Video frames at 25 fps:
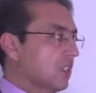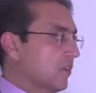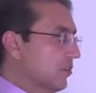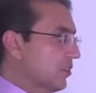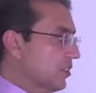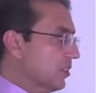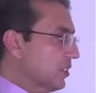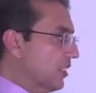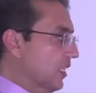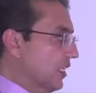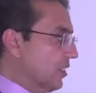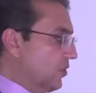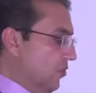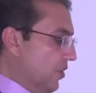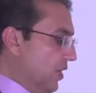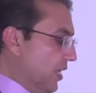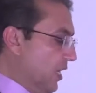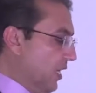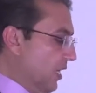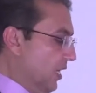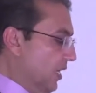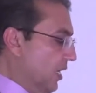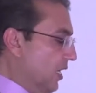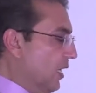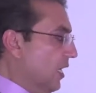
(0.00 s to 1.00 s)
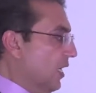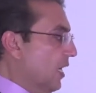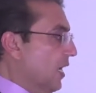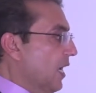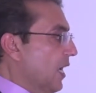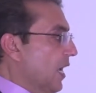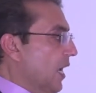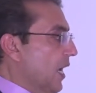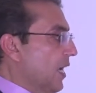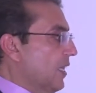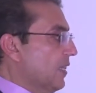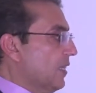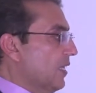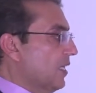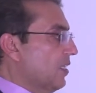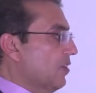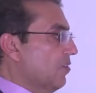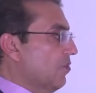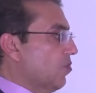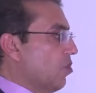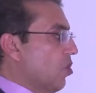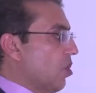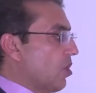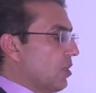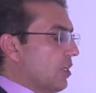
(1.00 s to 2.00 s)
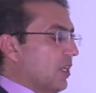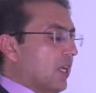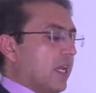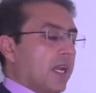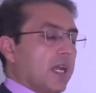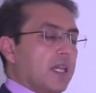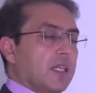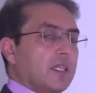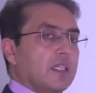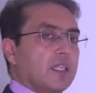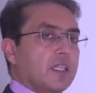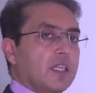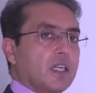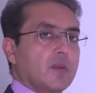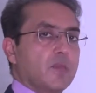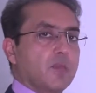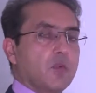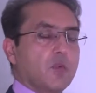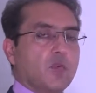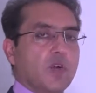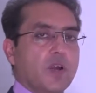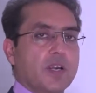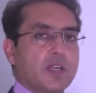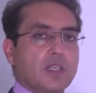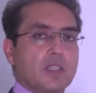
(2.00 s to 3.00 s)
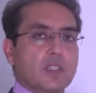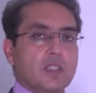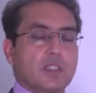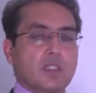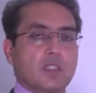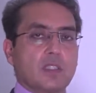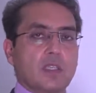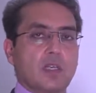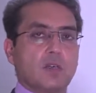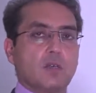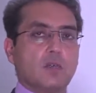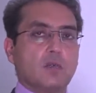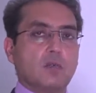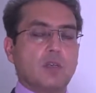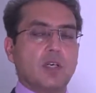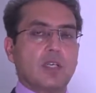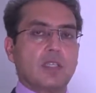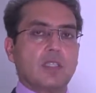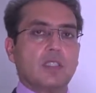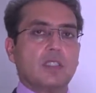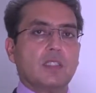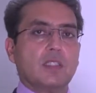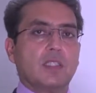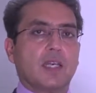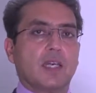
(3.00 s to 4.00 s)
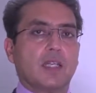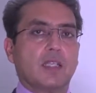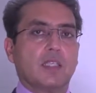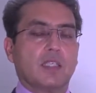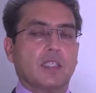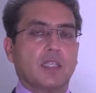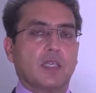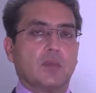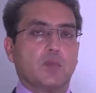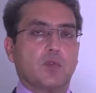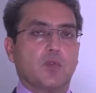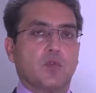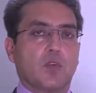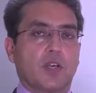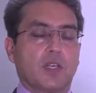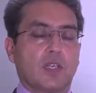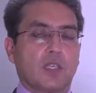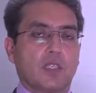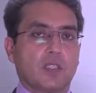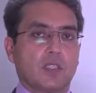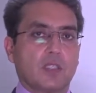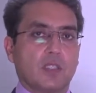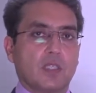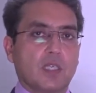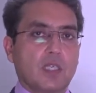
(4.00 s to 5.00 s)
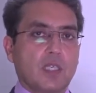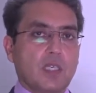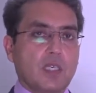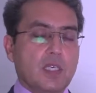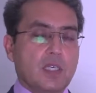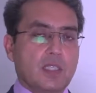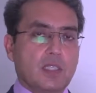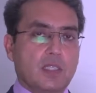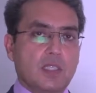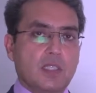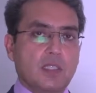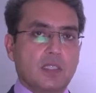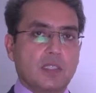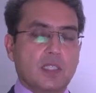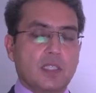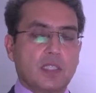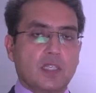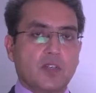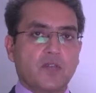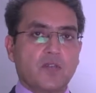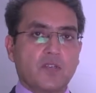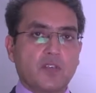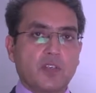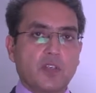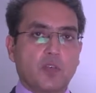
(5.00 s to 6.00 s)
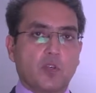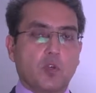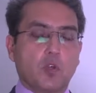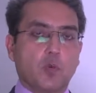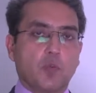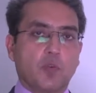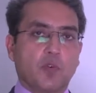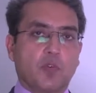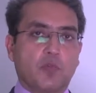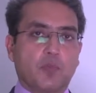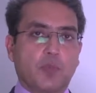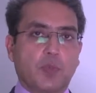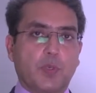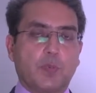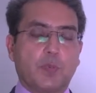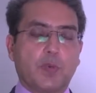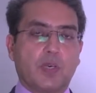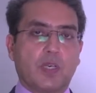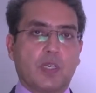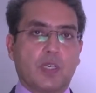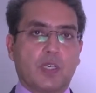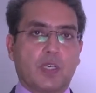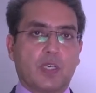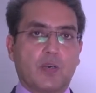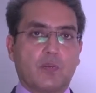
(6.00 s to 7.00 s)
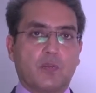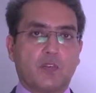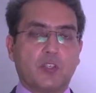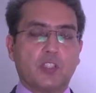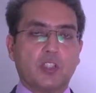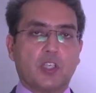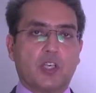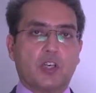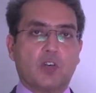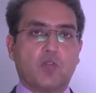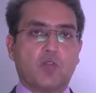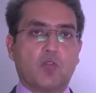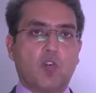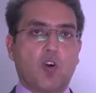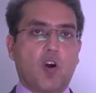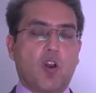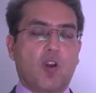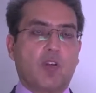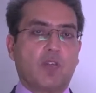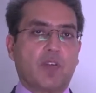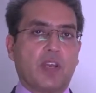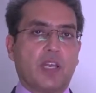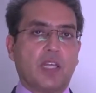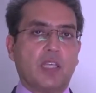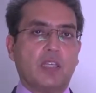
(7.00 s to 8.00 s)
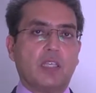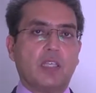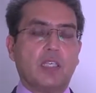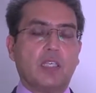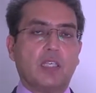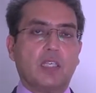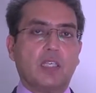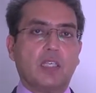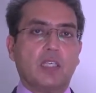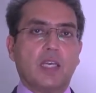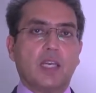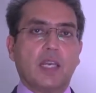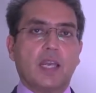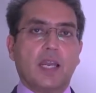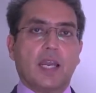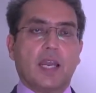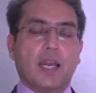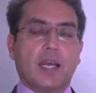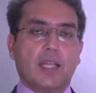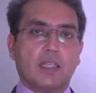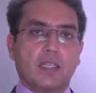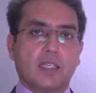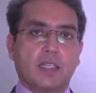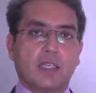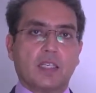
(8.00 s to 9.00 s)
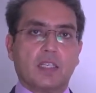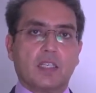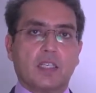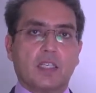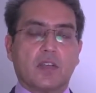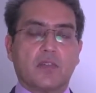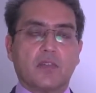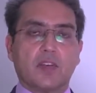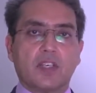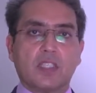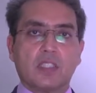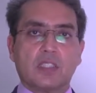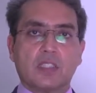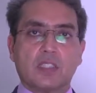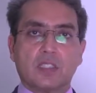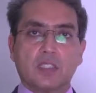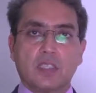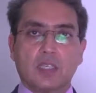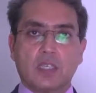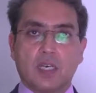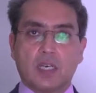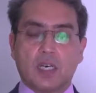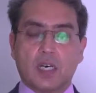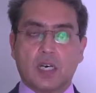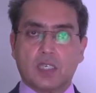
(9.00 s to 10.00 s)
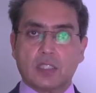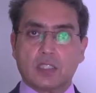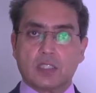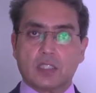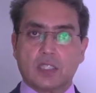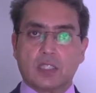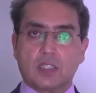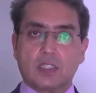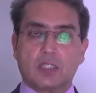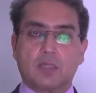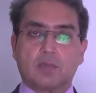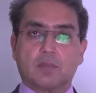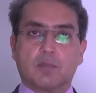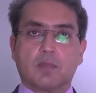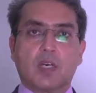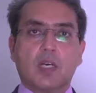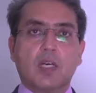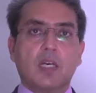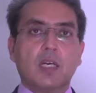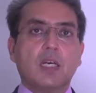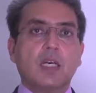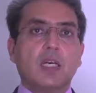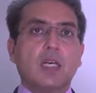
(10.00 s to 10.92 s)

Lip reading: services as well. And then you've got healthcare providers. Now, who are these healthcare providers? These are different group of people which are involved in the healthcare delivery system.